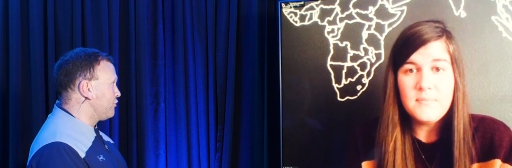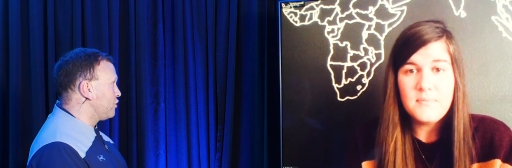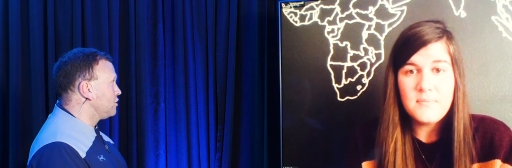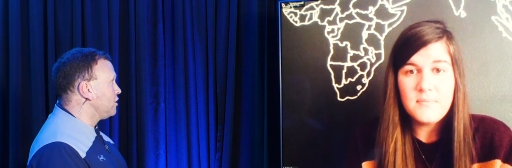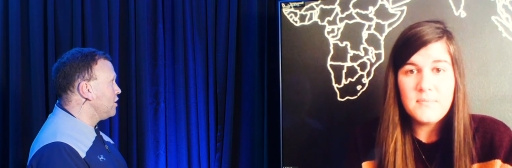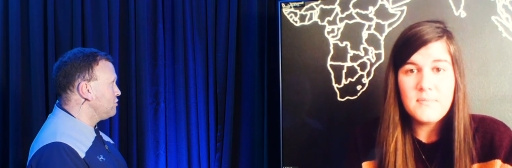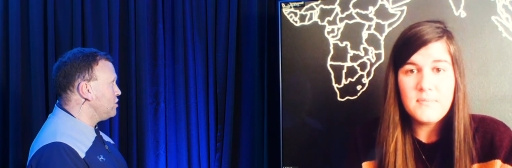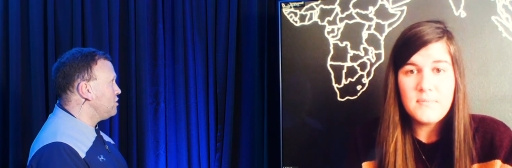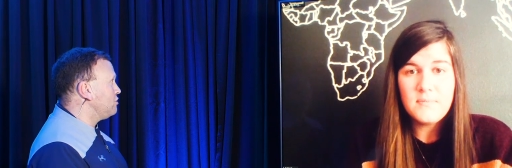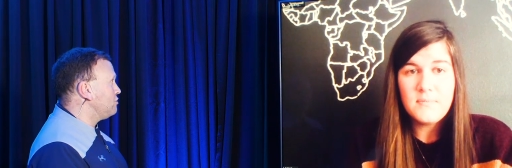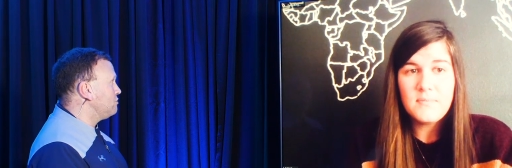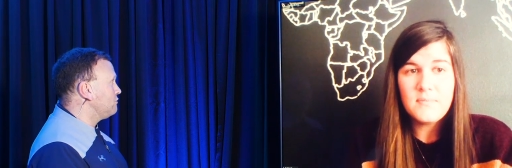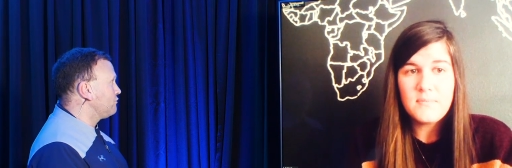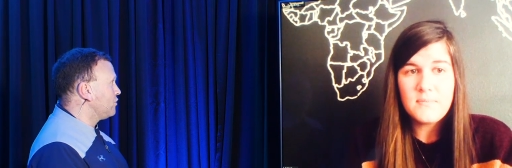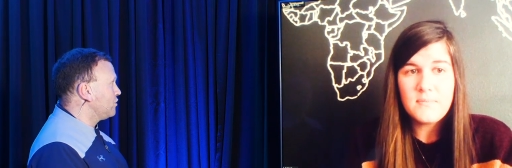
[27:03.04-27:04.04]
Speaker 1: to furlough
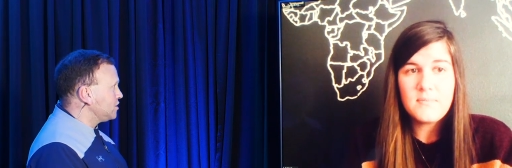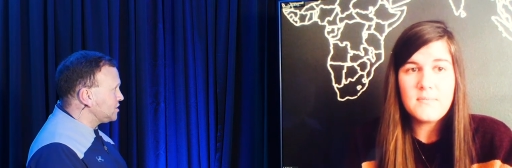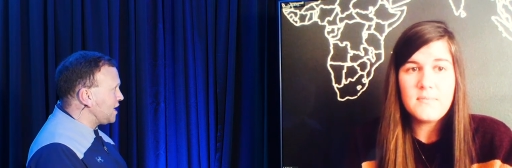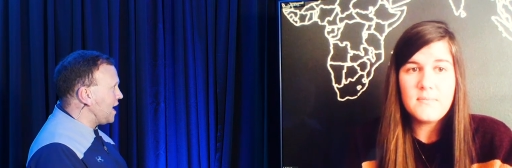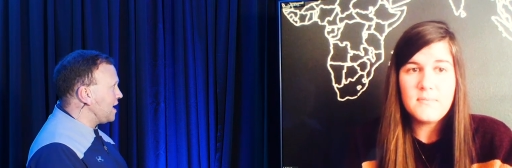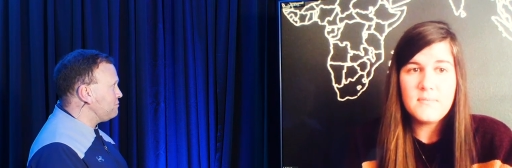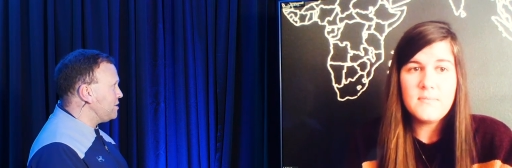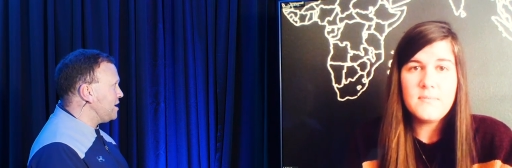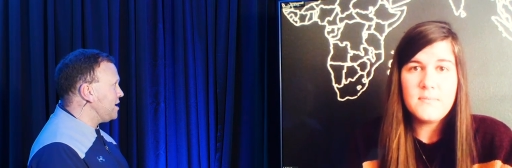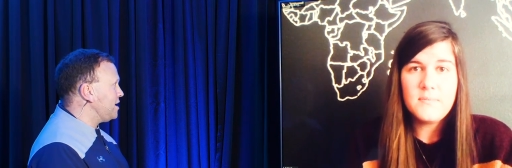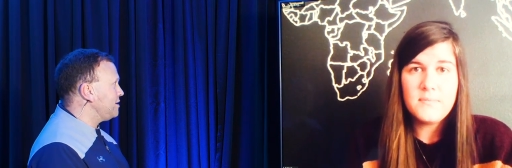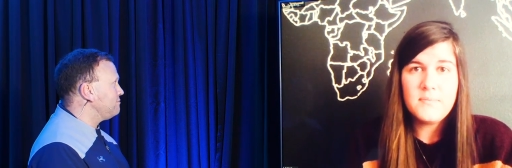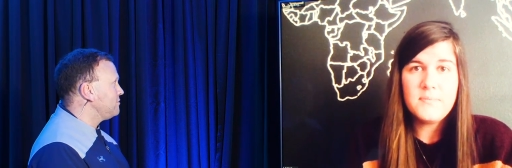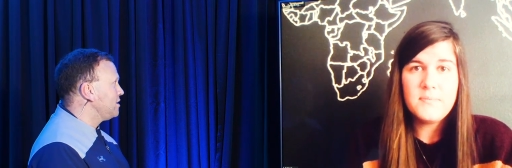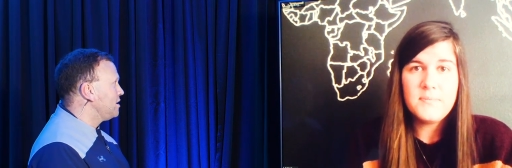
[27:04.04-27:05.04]
you for the time
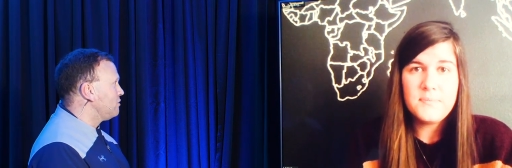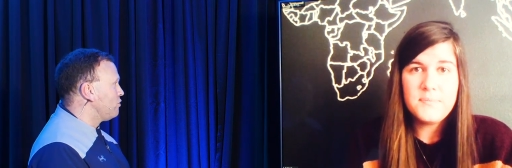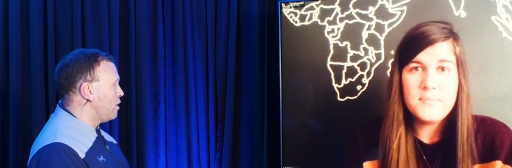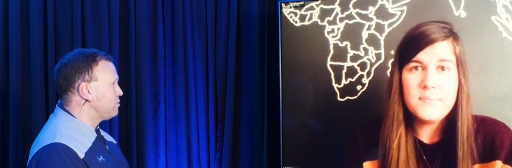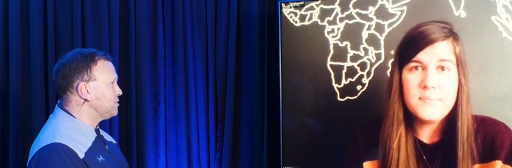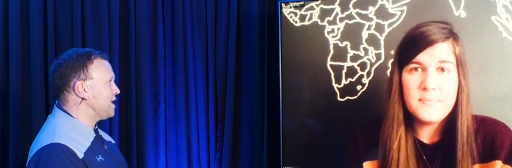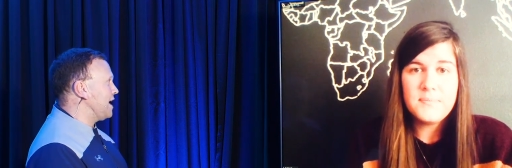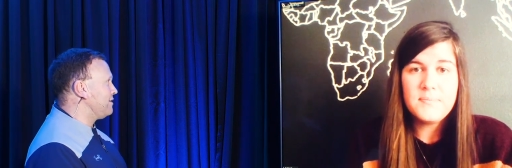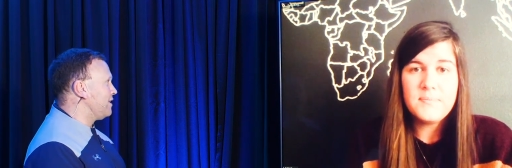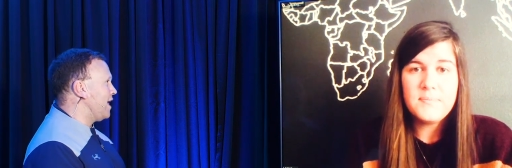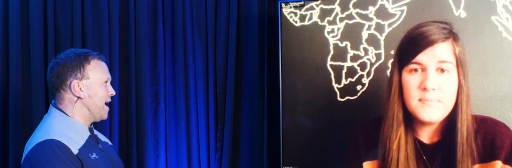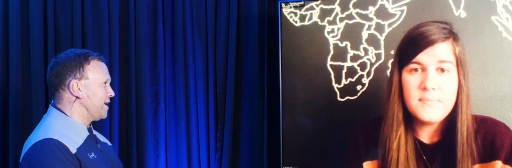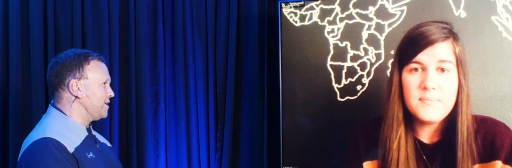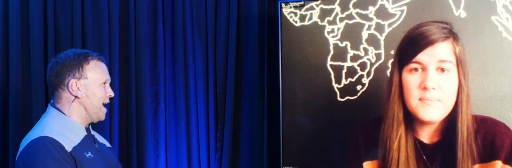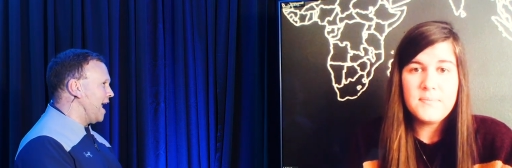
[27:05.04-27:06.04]
being." What was that
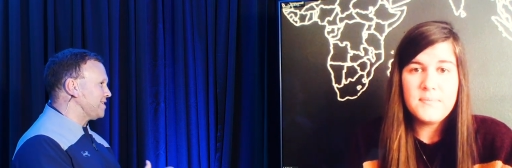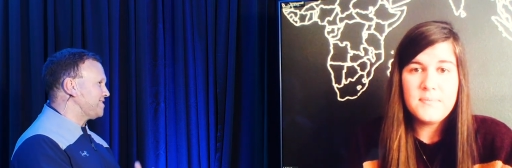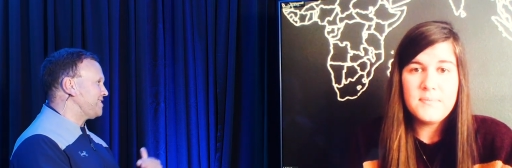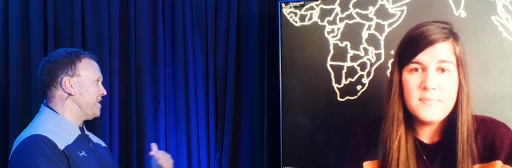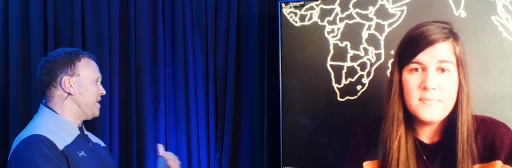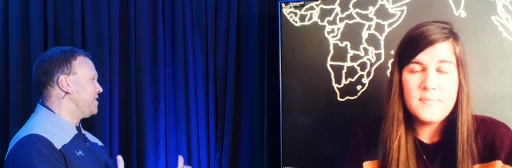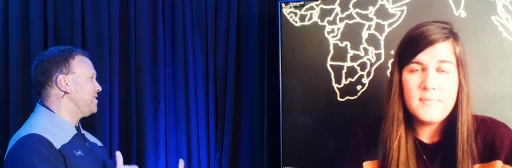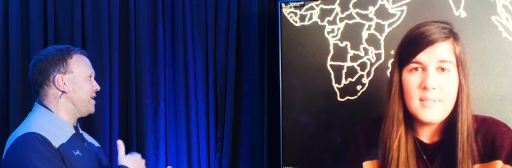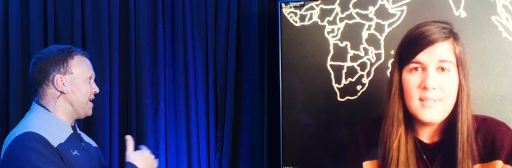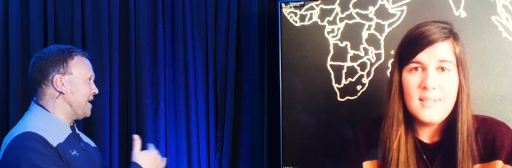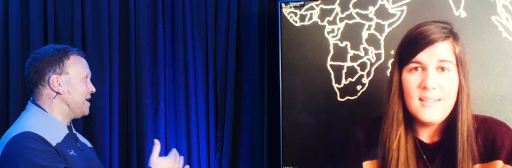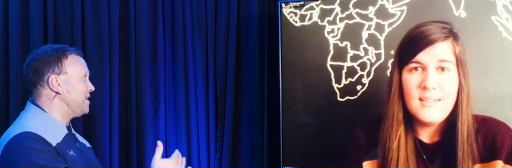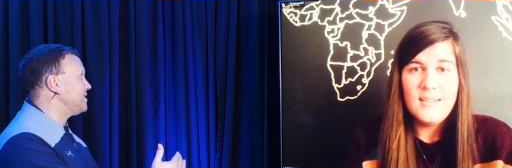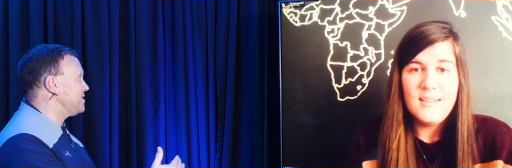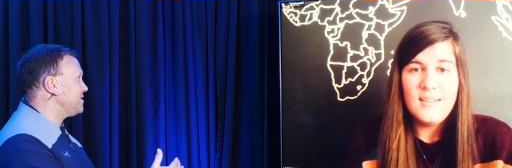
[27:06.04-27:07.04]
like not seeing
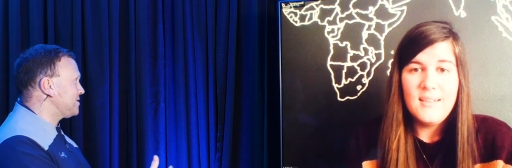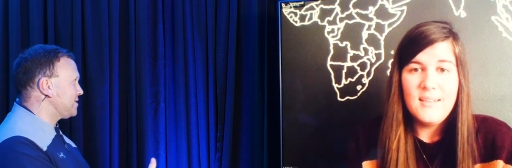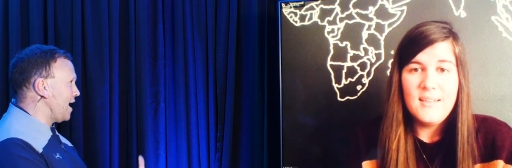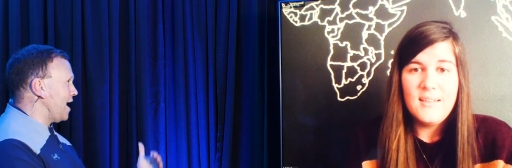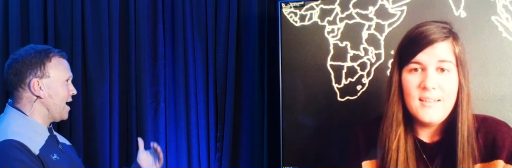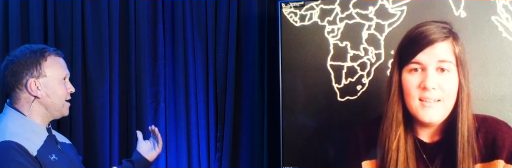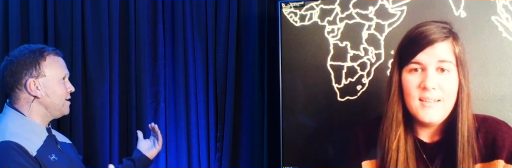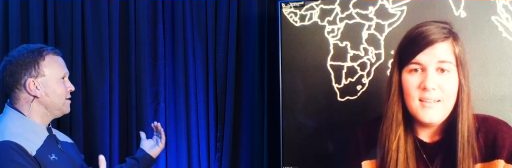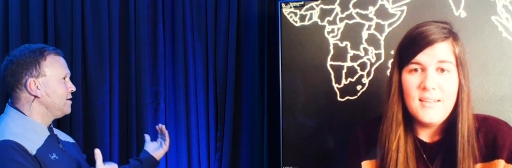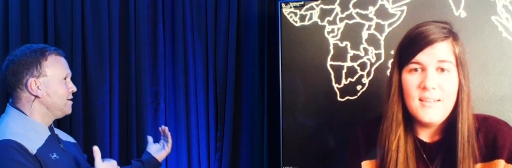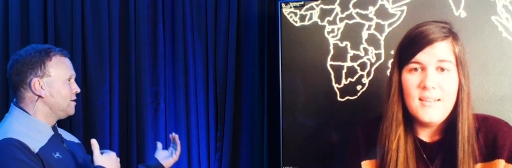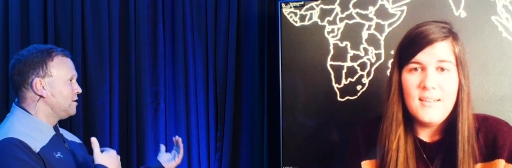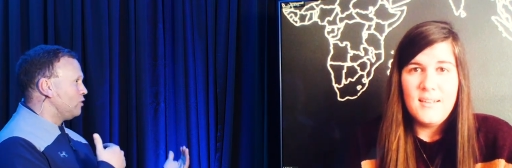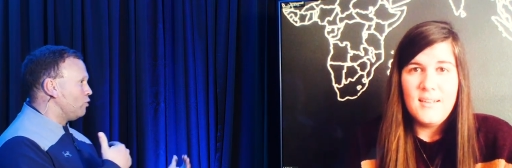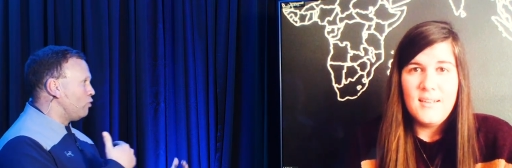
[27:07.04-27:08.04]
the end in sight,
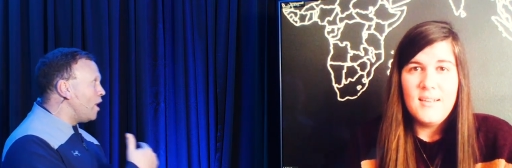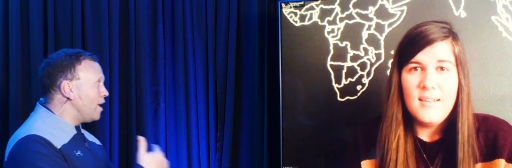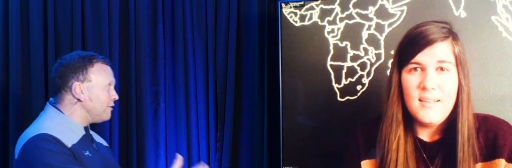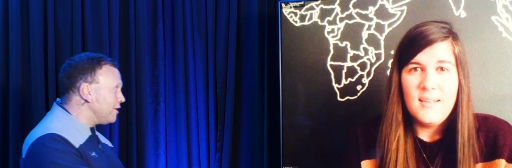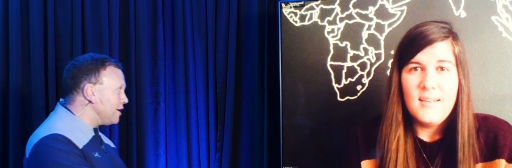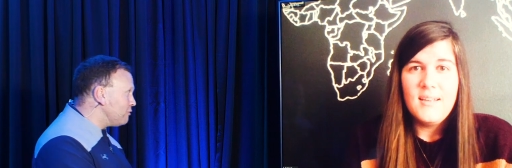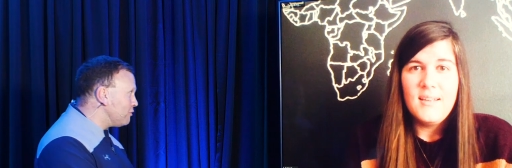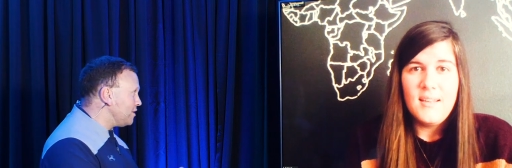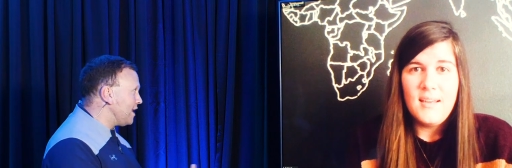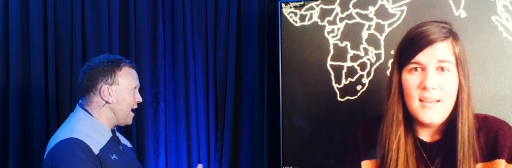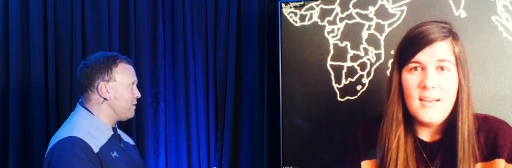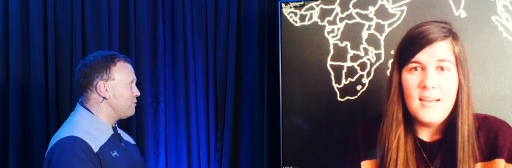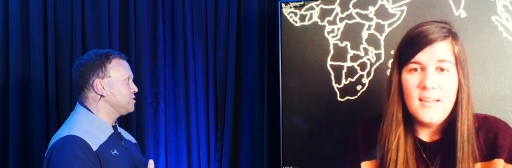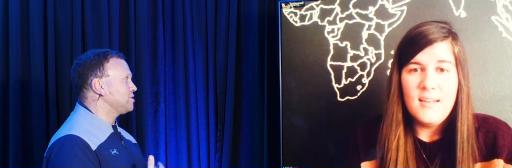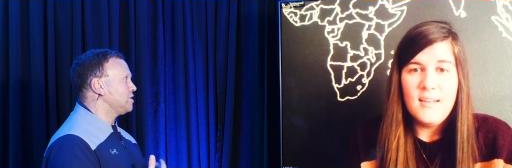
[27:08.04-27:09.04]
wondering yeah. when
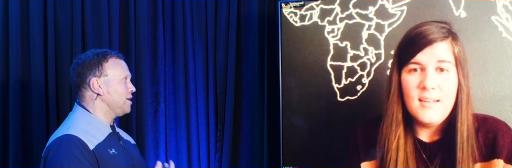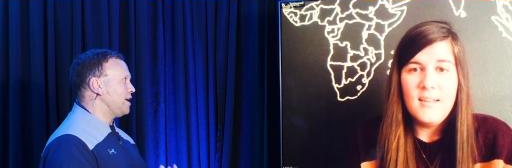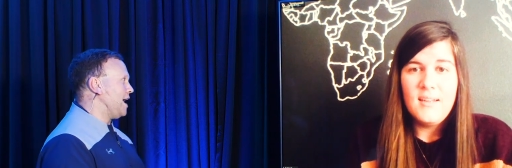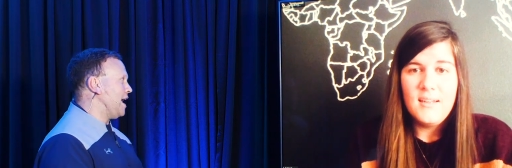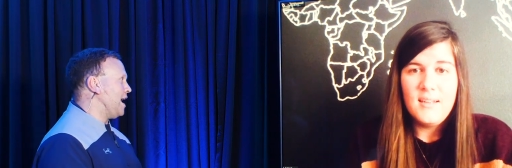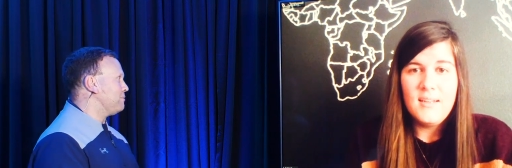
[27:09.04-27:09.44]
that was going to